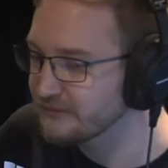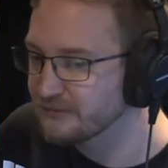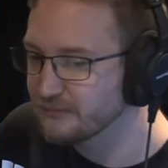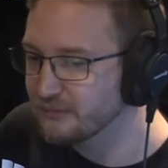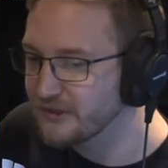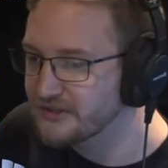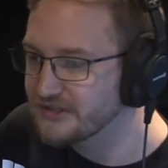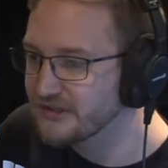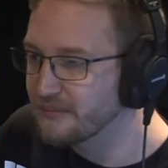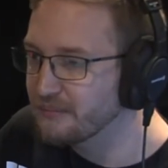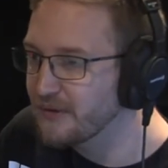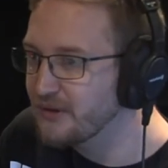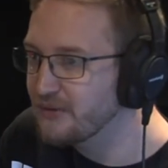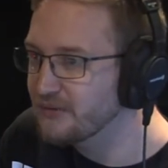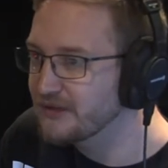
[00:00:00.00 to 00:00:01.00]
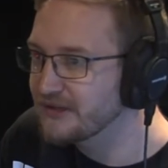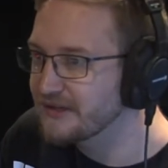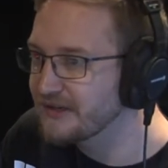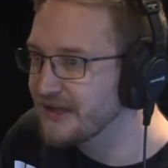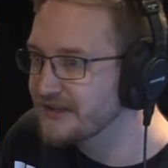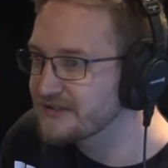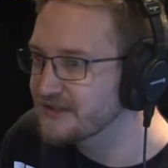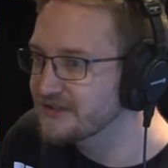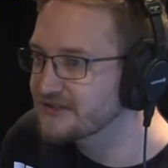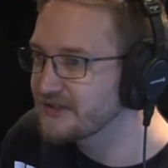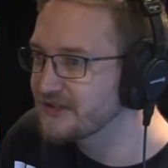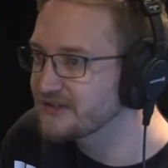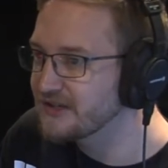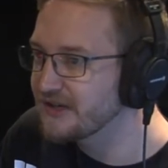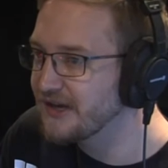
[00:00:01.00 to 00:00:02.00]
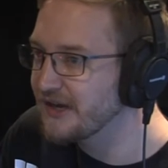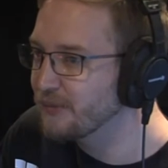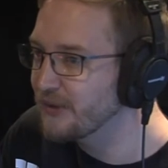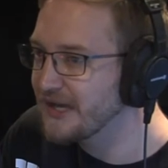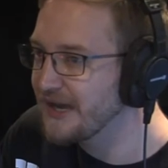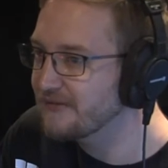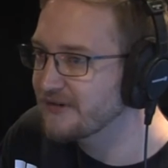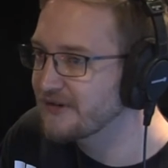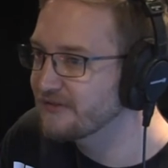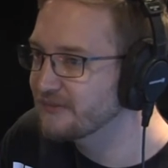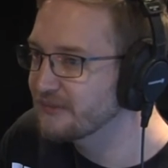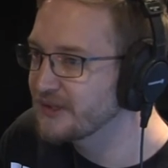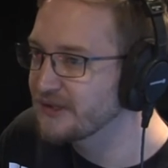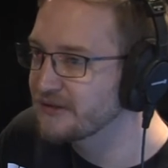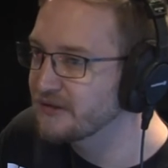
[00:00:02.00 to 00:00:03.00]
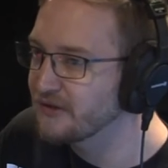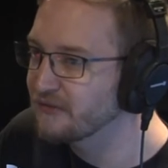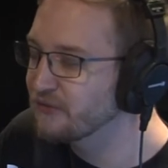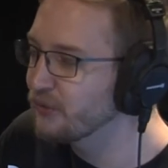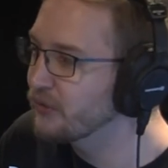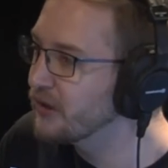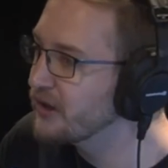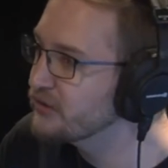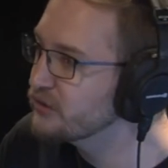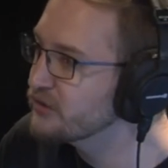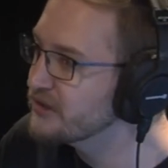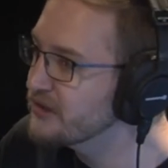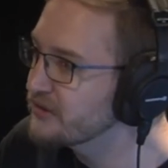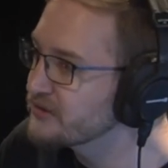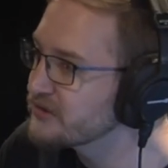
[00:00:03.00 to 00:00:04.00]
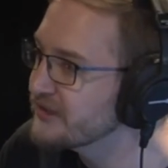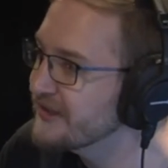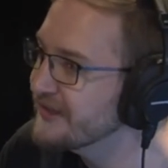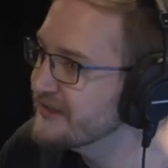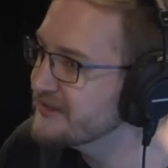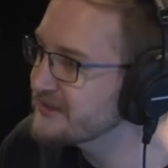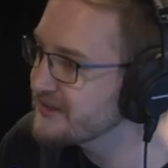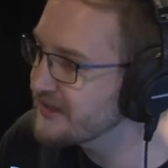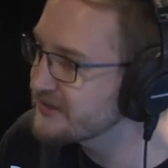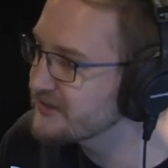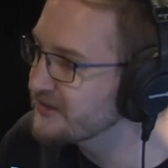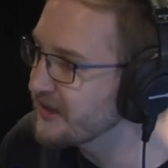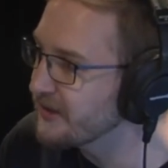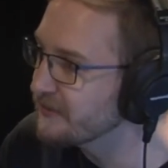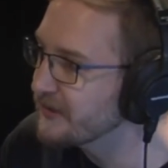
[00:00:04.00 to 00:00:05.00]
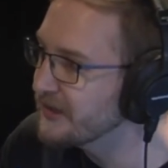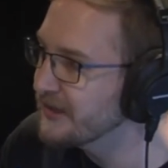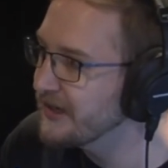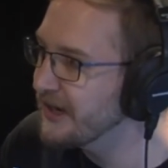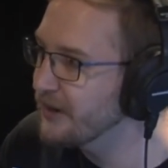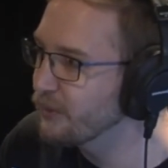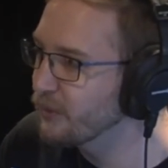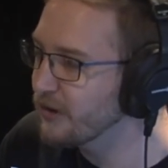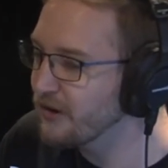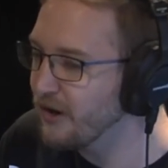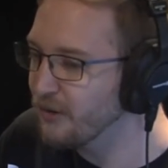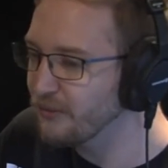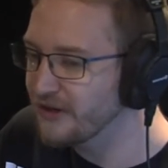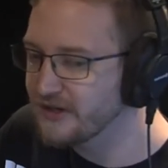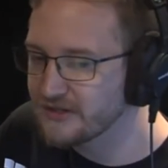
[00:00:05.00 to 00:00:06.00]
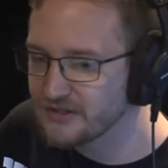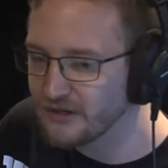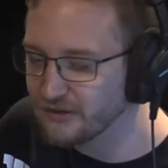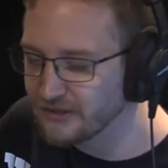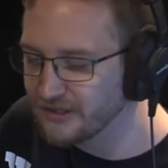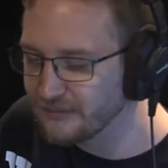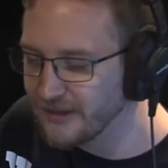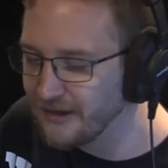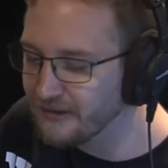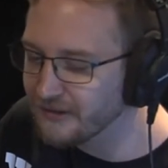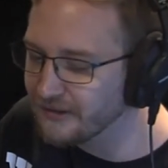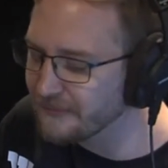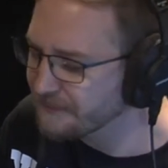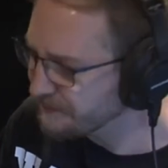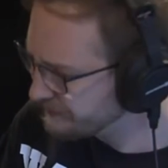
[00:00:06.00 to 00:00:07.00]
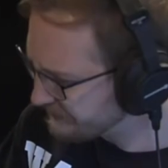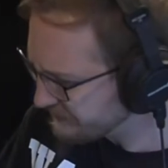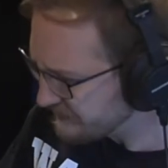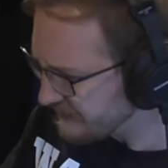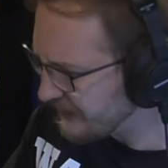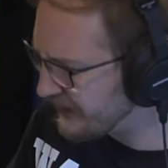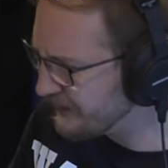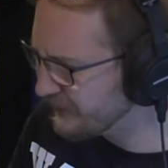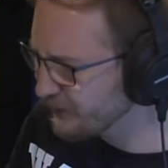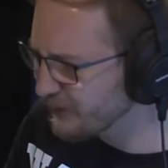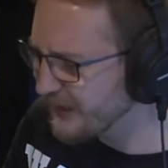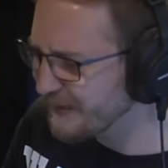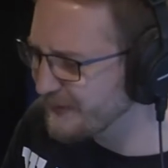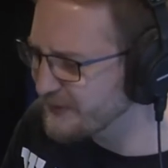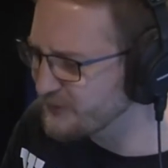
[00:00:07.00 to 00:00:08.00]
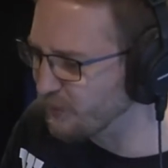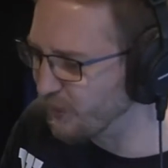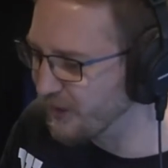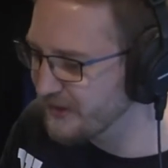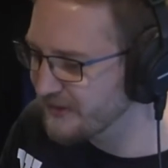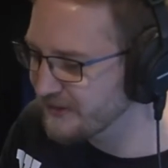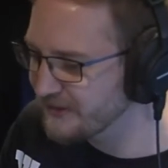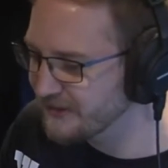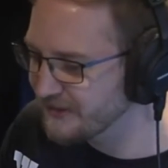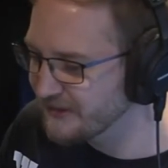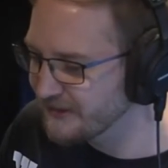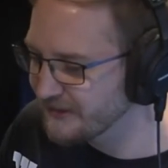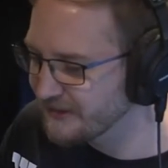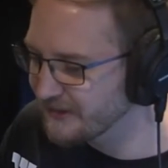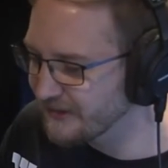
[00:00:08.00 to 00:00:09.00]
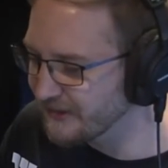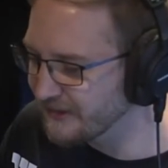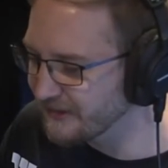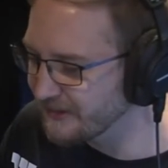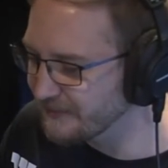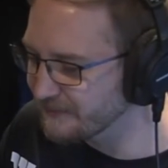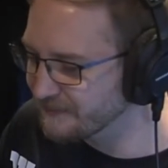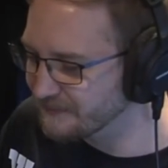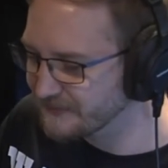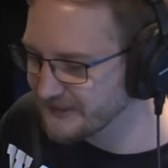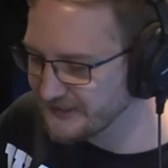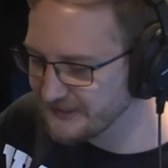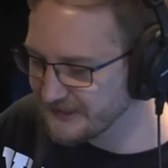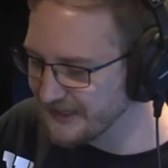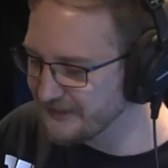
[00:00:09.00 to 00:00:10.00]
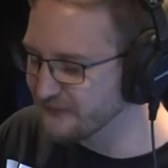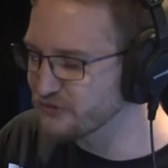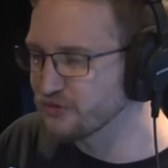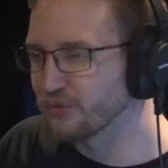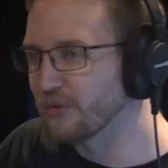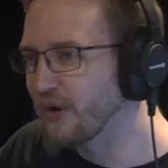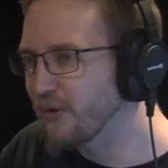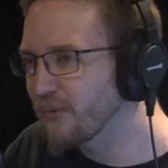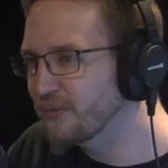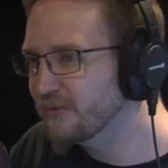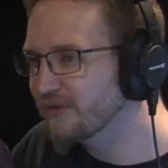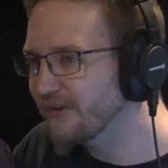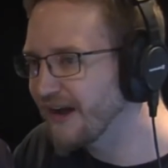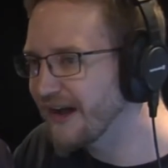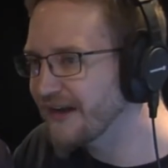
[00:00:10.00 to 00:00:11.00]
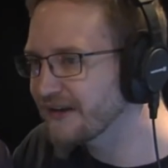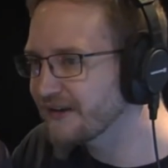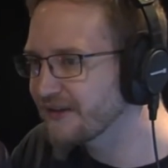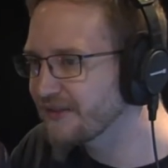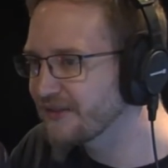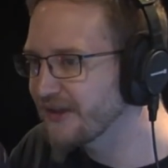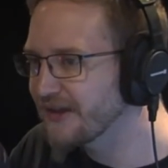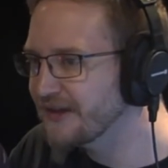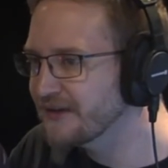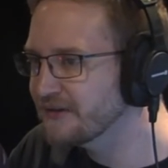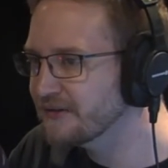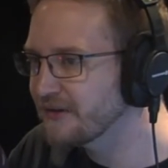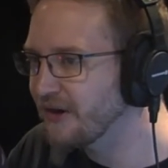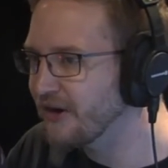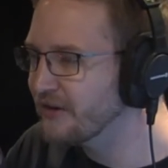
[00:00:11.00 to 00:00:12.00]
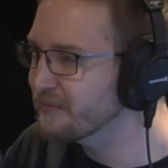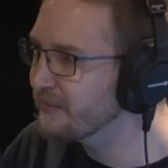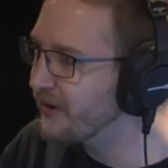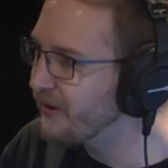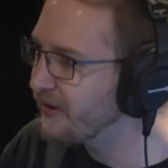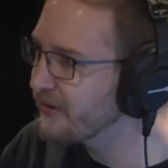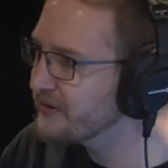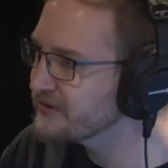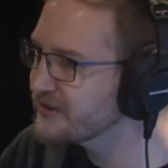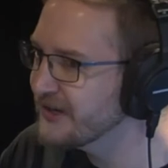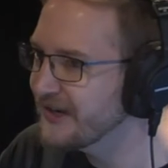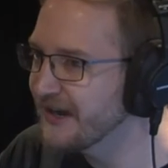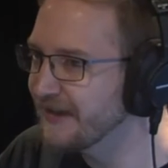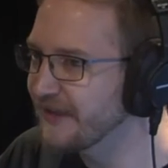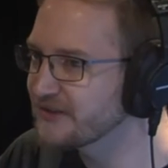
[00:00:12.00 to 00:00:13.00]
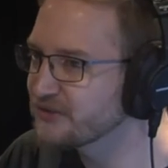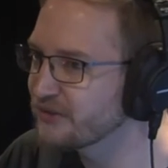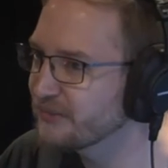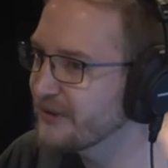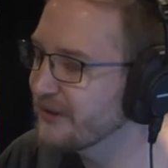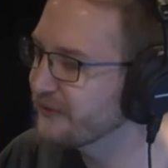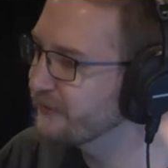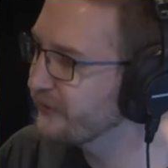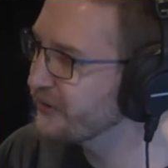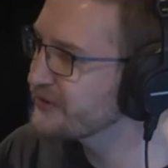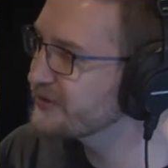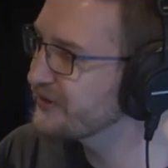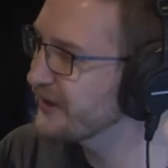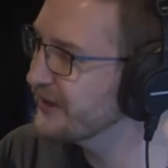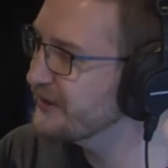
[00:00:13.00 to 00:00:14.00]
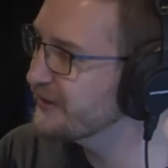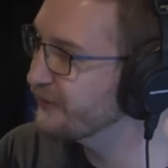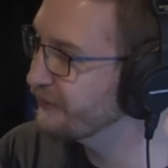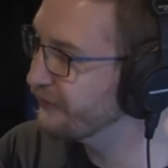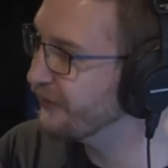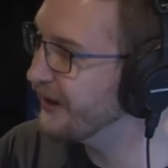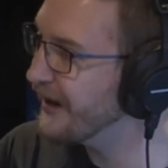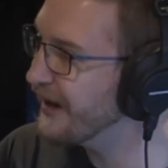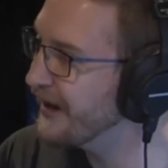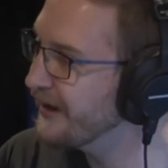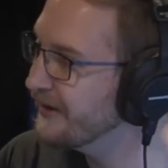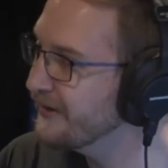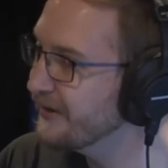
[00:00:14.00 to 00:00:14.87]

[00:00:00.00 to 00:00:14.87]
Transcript: went to the moon in 1969. We haven't even been a full 100 years since then. Mm-hmm. And we're already talking about they're going to have this one kind of drone-like thing on Mars, and that's going to be the first thing to fly